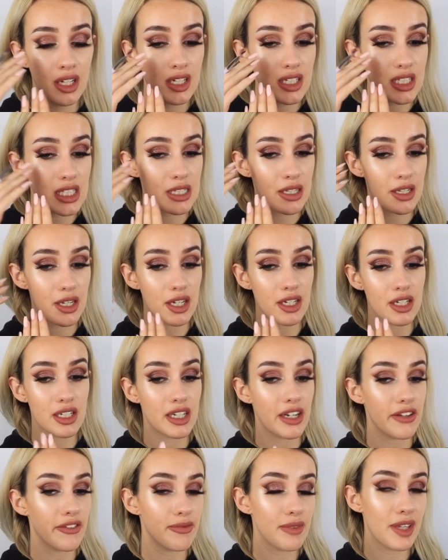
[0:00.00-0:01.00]
to
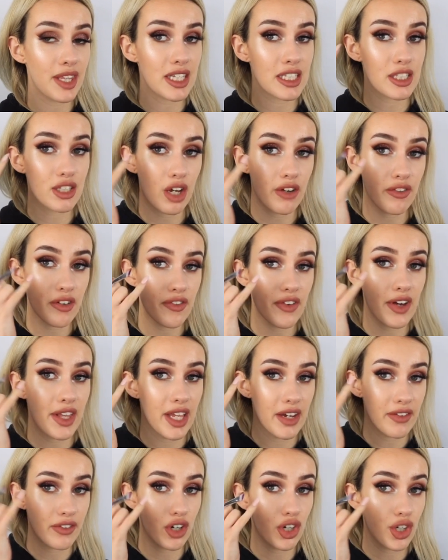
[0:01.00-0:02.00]
give me this sort of effect that
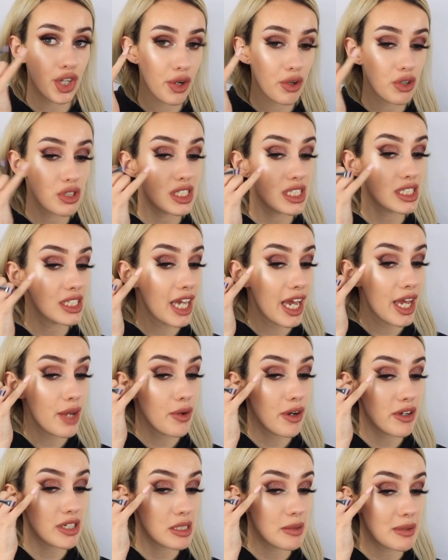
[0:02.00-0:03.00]
I've got going on today,
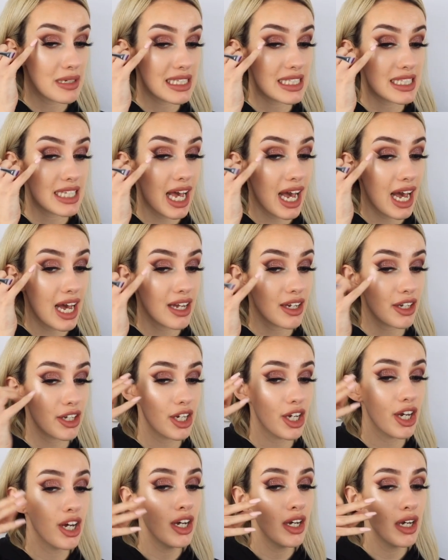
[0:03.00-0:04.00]
where it's a bit
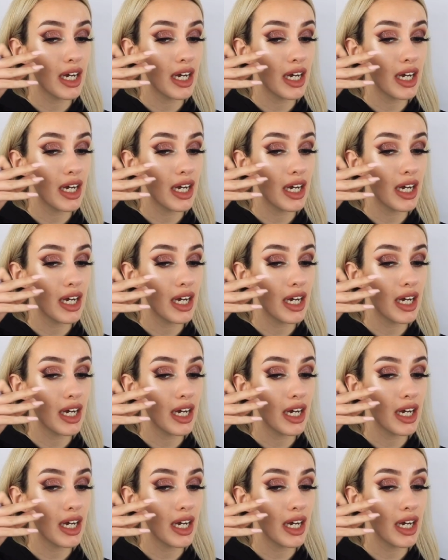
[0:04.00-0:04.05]
darker,